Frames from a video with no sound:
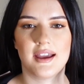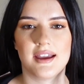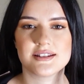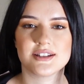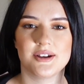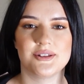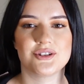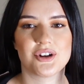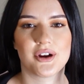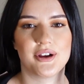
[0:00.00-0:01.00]
Okay, so the
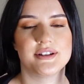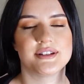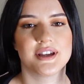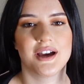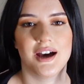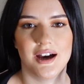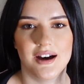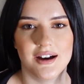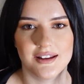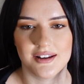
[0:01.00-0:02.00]
joggers
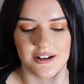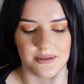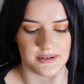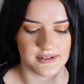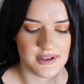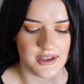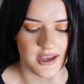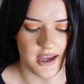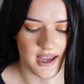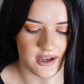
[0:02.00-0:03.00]
are a no.
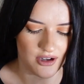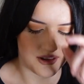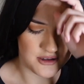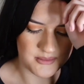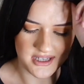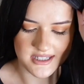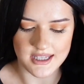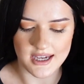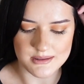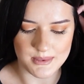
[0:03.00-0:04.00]
I got them in a
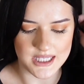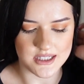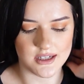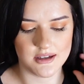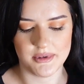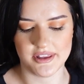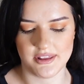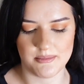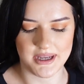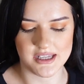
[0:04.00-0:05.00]
size medium and
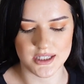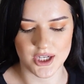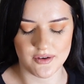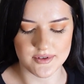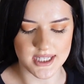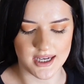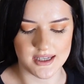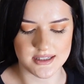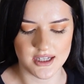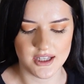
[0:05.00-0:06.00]
they're the basic
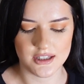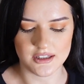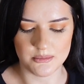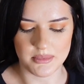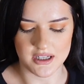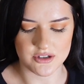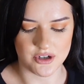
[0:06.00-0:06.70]
oversized loop back